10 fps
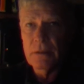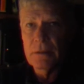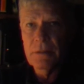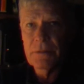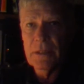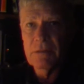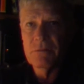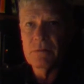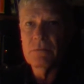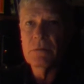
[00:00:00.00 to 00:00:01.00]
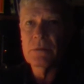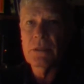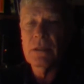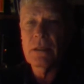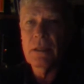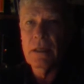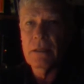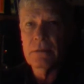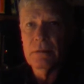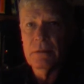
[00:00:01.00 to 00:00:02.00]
The FDA will not allow